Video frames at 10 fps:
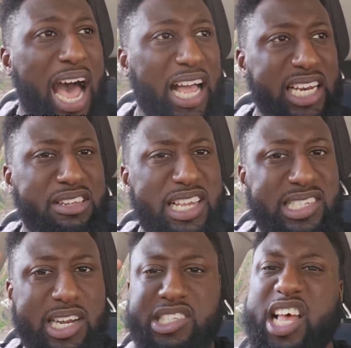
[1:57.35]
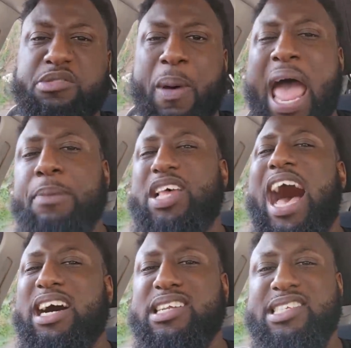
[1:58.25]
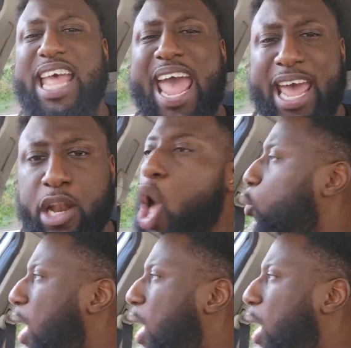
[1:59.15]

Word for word: cognitive dissonance because perhaps I understand